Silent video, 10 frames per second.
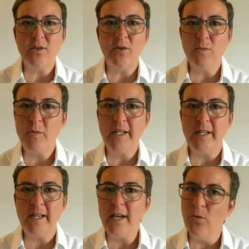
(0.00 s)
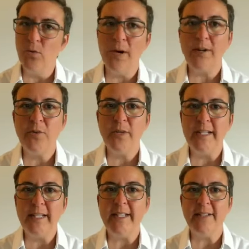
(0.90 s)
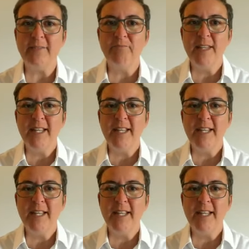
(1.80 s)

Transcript: called money and why do we need it?